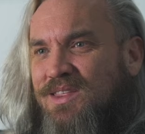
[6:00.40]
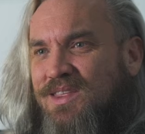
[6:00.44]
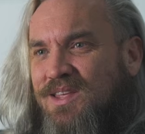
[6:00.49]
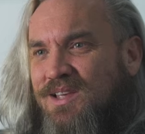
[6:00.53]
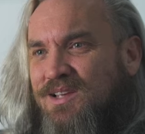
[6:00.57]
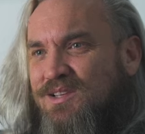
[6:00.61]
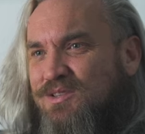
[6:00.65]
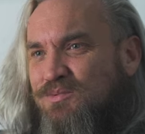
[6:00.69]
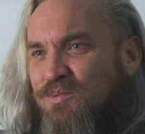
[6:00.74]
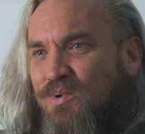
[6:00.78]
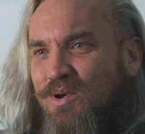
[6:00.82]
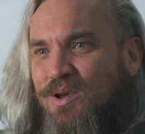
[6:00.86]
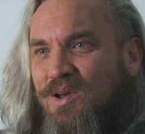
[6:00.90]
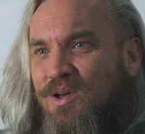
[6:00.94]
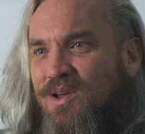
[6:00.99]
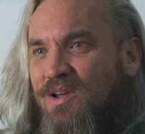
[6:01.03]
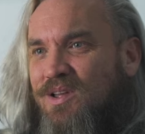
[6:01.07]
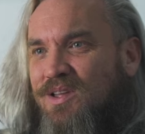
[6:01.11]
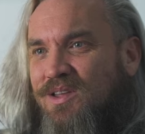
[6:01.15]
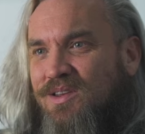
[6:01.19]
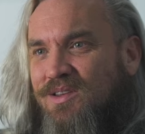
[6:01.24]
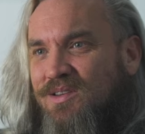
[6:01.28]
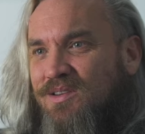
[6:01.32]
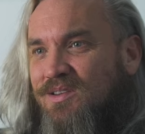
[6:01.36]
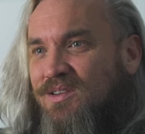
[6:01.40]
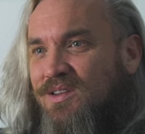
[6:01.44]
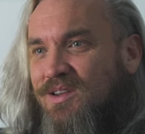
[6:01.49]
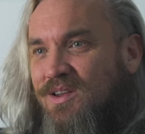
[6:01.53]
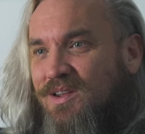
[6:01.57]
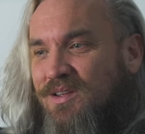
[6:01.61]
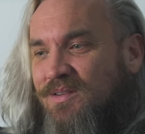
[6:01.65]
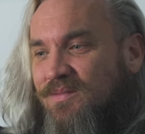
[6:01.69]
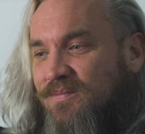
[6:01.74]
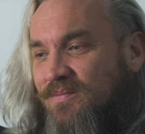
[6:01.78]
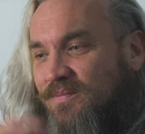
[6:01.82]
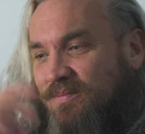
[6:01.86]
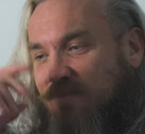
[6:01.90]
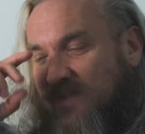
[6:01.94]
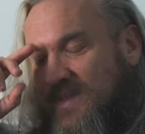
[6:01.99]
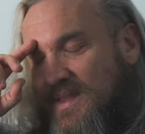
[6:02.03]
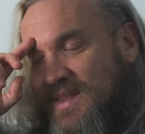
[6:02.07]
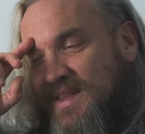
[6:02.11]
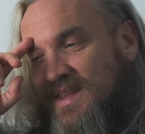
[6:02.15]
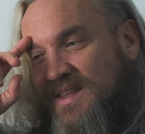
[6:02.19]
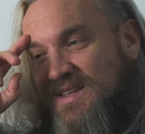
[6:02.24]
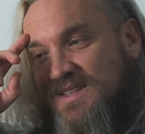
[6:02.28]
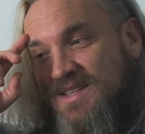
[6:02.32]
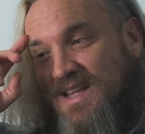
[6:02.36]
things work, and you know,
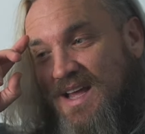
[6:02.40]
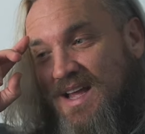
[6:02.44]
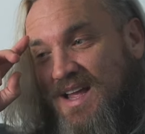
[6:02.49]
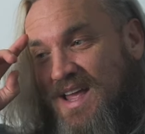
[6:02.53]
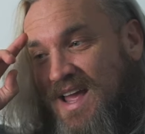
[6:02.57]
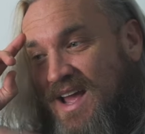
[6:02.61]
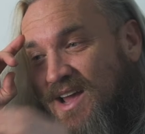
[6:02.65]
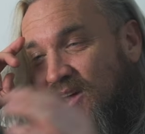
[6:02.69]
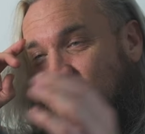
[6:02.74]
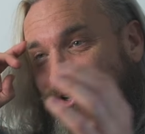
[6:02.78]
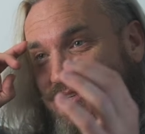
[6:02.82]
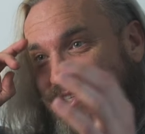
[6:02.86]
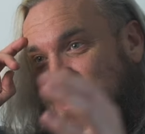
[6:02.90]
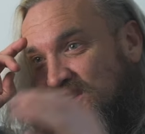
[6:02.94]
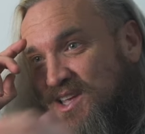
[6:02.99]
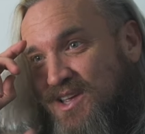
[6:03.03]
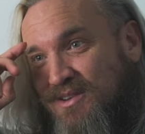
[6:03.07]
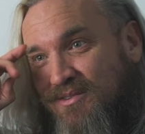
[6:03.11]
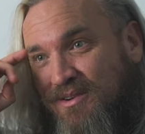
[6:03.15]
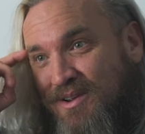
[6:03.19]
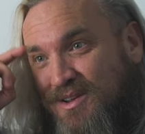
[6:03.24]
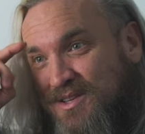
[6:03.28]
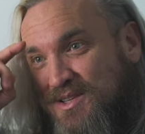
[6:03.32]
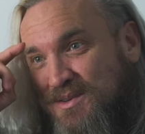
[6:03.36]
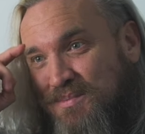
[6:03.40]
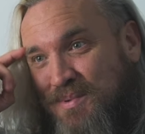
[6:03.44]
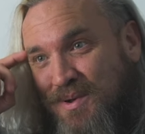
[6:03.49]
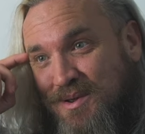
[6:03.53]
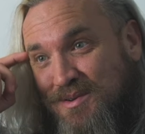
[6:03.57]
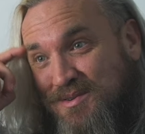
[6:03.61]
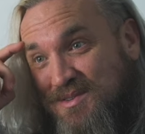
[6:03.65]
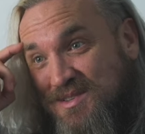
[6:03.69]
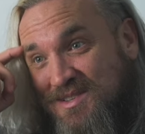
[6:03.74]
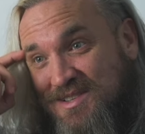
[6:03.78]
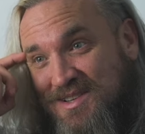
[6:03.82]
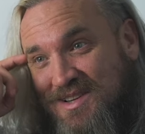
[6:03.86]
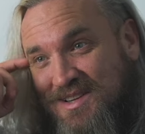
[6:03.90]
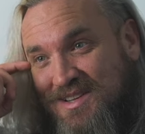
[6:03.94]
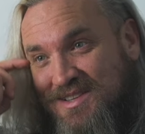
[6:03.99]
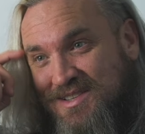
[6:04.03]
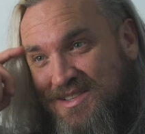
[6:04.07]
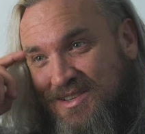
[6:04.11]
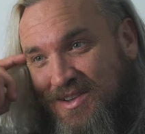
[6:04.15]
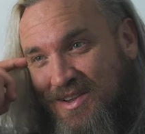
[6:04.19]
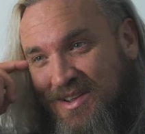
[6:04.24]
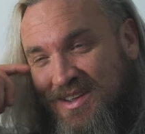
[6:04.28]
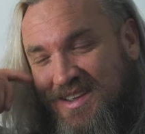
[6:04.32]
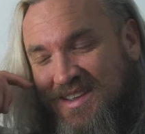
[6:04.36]
it's that chaos theory, I suppose, isn't it?
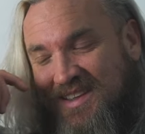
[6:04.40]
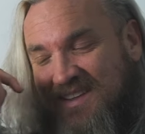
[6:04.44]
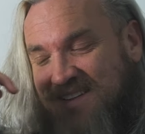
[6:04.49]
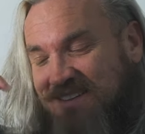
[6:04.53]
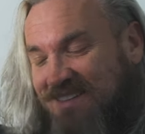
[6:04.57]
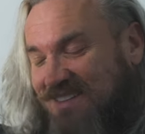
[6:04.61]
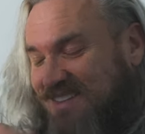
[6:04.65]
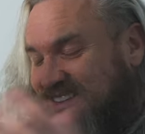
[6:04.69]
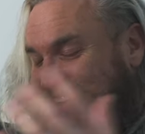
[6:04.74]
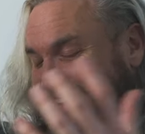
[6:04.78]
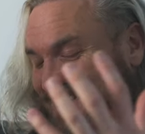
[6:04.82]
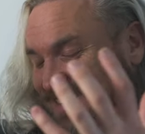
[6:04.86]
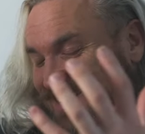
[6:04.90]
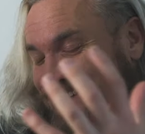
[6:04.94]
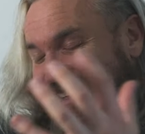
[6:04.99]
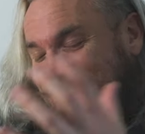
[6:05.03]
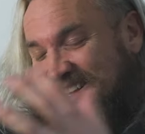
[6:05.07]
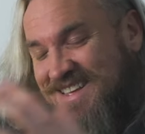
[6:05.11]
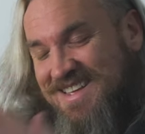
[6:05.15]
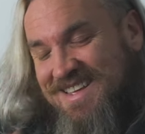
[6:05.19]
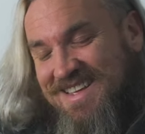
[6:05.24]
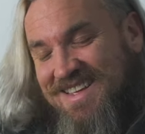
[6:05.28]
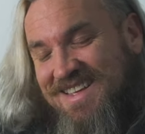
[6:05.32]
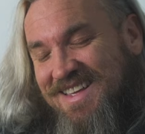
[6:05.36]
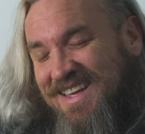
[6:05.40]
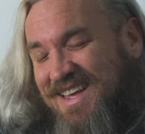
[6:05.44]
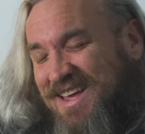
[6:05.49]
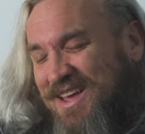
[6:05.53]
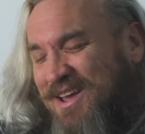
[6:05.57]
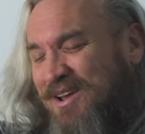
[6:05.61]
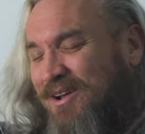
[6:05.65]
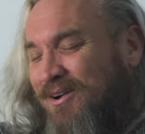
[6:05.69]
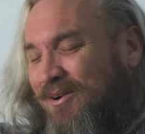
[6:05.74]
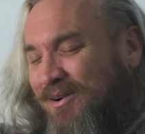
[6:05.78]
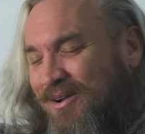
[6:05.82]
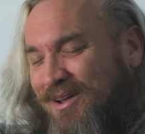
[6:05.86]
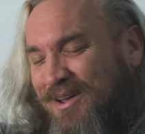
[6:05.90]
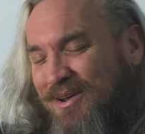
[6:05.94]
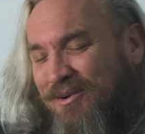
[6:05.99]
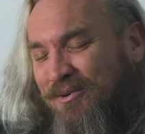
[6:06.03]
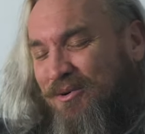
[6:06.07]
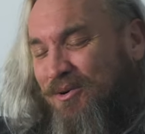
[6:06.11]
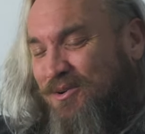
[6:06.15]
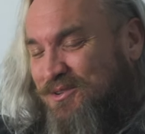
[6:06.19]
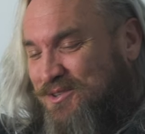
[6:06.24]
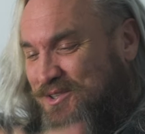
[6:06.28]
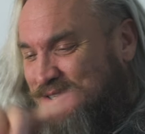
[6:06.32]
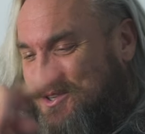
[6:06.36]
It's like it, it
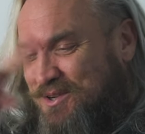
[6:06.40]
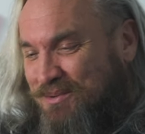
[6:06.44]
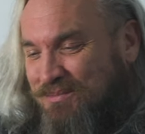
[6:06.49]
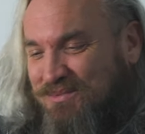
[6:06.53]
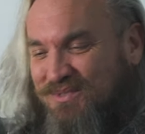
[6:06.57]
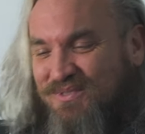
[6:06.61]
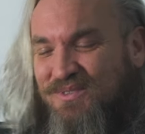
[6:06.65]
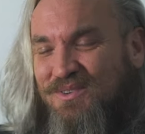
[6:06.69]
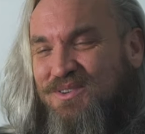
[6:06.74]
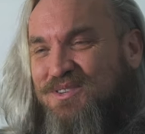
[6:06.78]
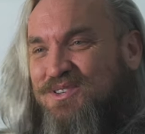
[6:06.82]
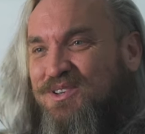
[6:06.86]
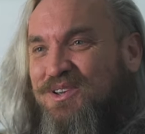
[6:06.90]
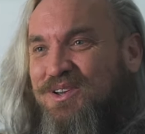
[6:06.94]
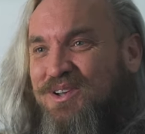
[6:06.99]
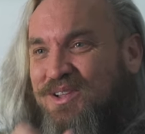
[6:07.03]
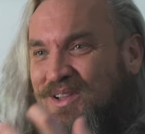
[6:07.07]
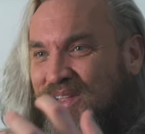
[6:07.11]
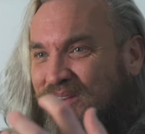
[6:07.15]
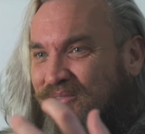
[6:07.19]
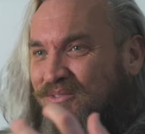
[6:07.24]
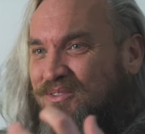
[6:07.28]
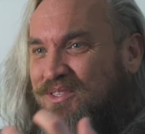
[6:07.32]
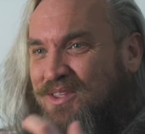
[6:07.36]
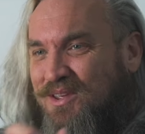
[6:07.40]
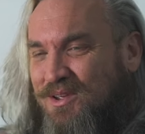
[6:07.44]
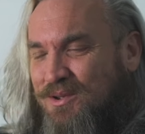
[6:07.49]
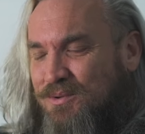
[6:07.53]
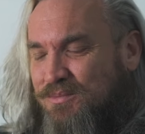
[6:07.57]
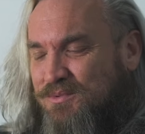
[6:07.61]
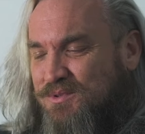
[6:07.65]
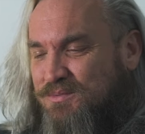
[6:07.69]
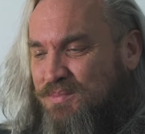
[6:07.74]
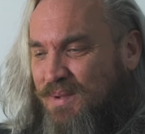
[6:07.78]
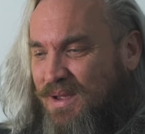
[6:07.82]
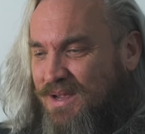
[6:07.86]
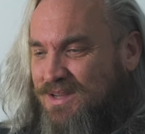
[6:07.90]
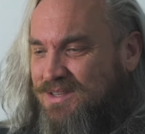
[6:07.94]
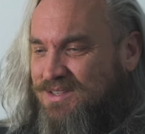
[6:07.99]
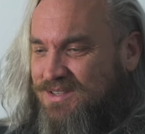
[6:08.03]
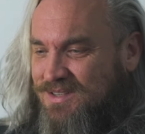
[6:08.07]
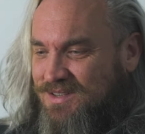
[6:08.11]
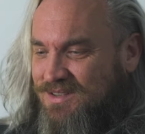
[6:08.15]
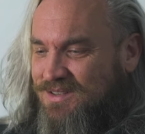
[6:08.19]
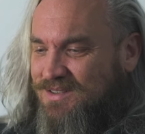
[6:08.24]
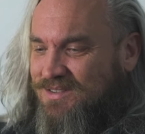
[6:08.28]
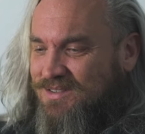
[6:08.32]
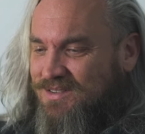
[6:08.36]
all just comes full circle. Everything comes back
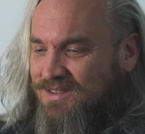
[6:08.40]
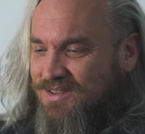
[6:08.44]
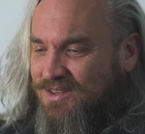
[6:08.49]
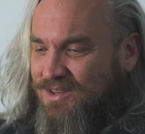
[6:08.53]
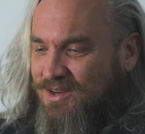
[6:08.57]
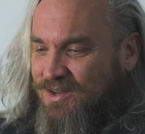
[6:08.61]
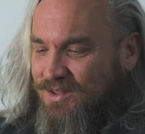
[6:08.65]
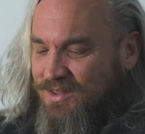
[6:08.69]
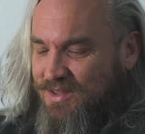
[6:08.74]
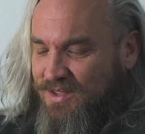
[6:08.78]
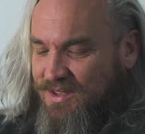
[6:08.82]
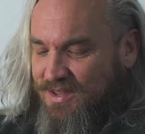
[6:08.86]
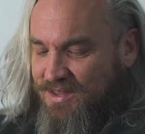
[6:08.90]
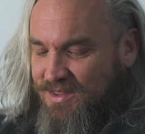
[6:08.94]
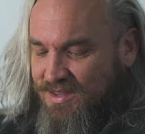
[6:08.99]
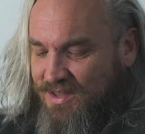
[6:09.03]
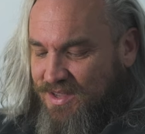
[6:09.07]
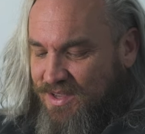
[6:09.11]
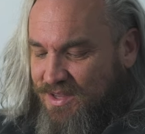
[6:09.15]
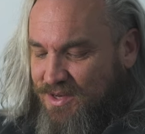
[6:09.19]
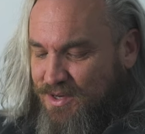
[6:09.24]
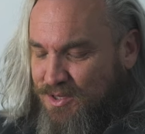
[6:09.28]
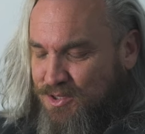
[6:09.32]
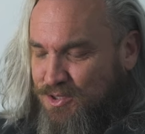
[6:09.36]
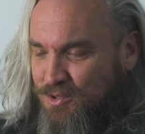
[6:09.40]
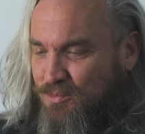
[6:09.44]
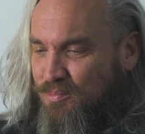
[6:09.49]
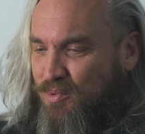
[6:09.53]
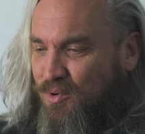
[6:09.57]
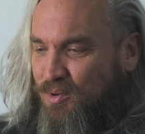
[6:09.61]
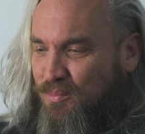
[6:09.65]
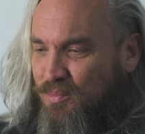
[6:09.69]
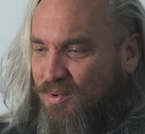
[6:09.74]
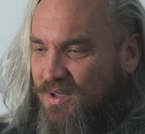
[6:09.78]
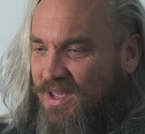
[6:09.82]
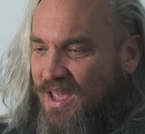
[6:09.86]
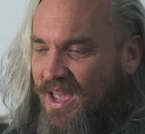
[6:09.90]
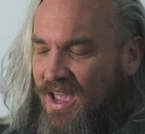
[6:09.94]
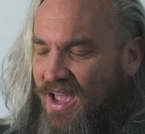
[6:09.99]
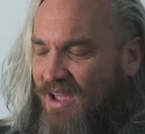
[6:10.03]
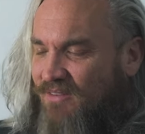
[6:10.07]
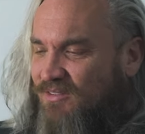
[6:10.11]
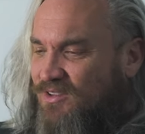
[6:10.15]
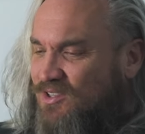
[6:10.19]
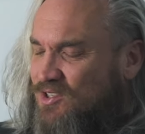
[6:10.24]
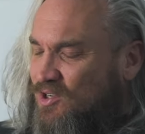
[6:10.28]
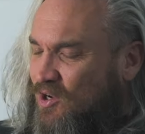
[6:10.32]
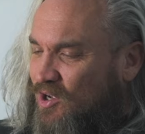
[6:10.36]
to you know that, that initial point. But yeah,
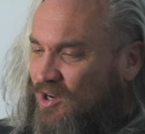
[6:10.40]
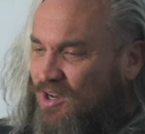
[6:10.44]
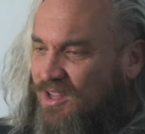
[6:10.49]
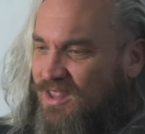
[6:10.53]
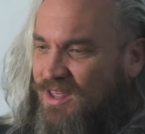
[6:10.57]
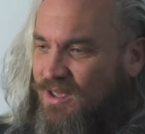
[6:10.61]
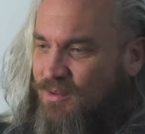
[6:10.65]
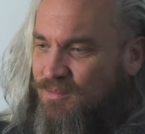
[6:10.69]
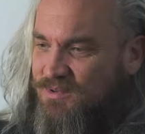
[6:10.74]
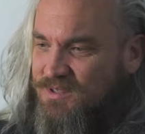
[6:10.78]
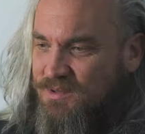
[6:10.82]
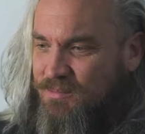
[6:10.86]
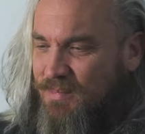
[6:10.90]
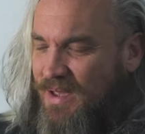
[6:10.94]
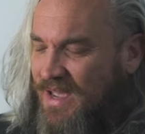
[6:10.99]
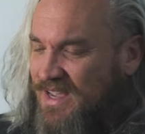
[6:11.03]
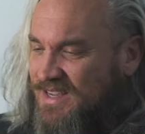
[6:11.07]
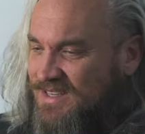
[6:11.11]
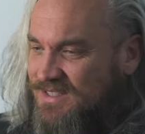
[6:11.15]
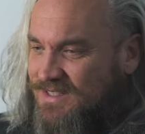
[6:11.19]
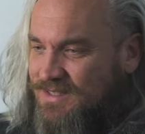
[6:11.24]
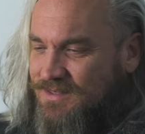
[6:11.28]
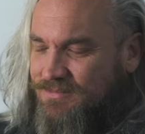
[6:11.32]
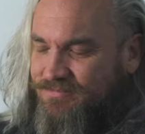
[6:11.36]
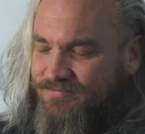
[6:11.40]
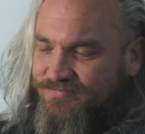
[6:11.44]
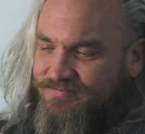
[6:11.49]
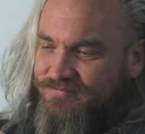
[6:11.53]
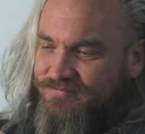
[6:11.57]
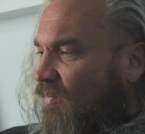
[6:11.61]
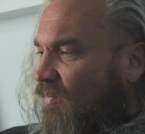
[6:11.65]
having Tyler there was amazing.